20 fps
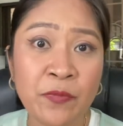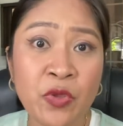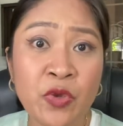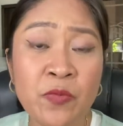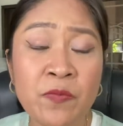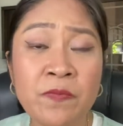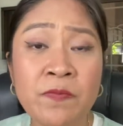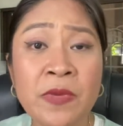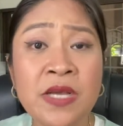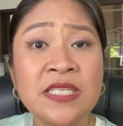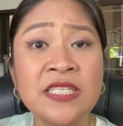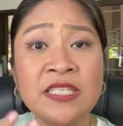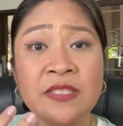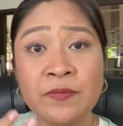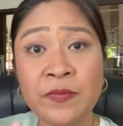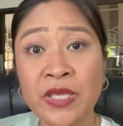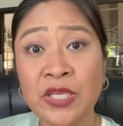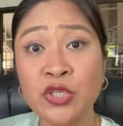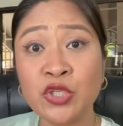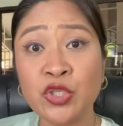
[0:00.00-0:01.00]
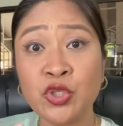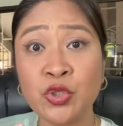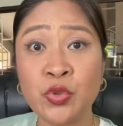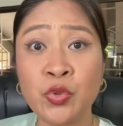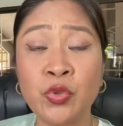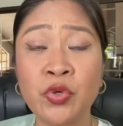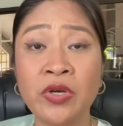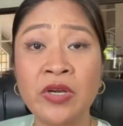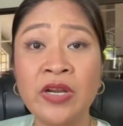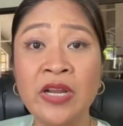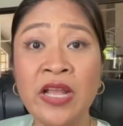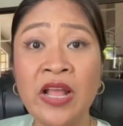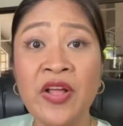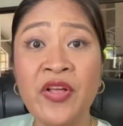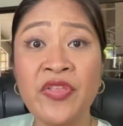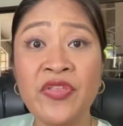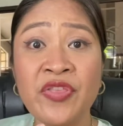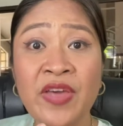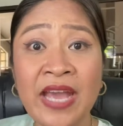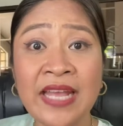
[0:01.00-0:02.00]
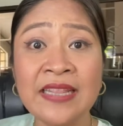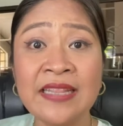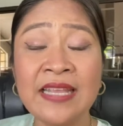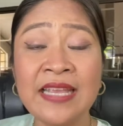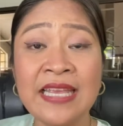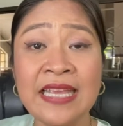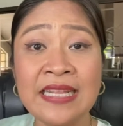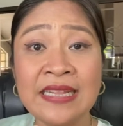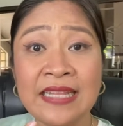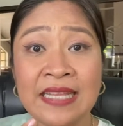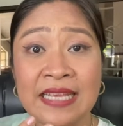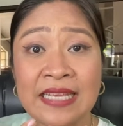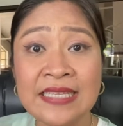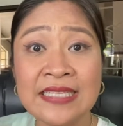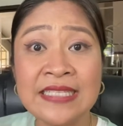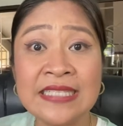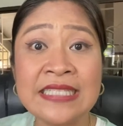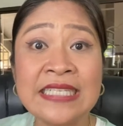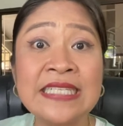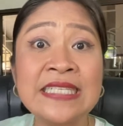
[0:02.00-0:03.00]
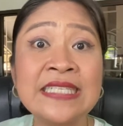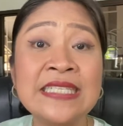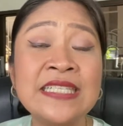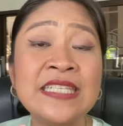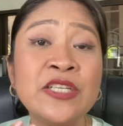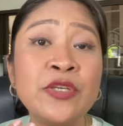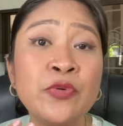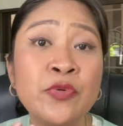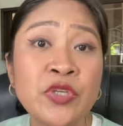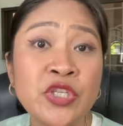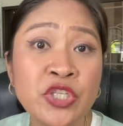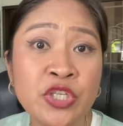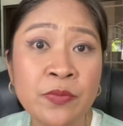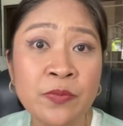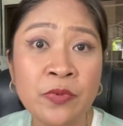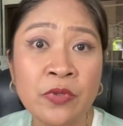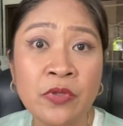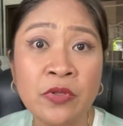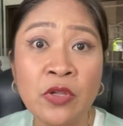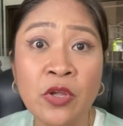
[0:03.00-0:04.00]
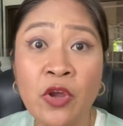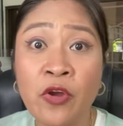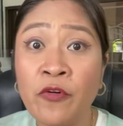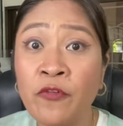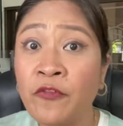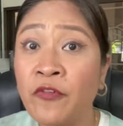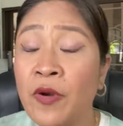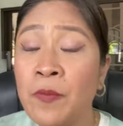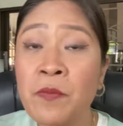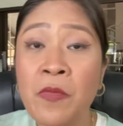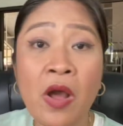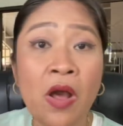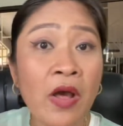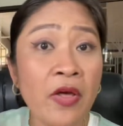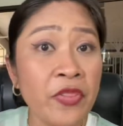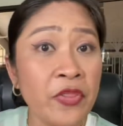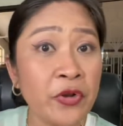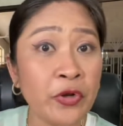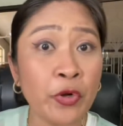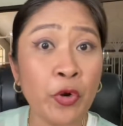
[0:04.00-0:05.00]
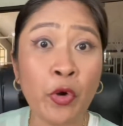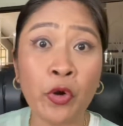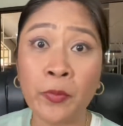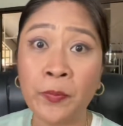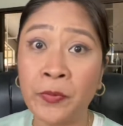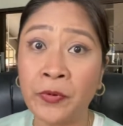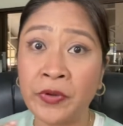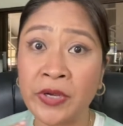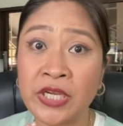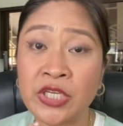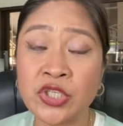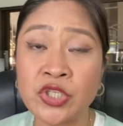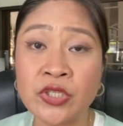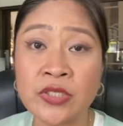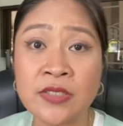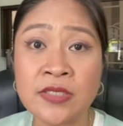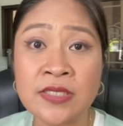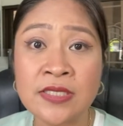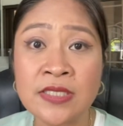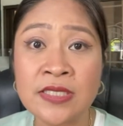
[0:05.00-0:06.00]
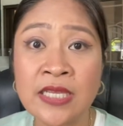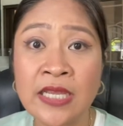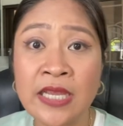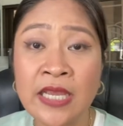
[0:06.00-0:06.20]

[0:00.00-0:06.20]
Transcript: you must make sure that it is distinguishable from other corporations.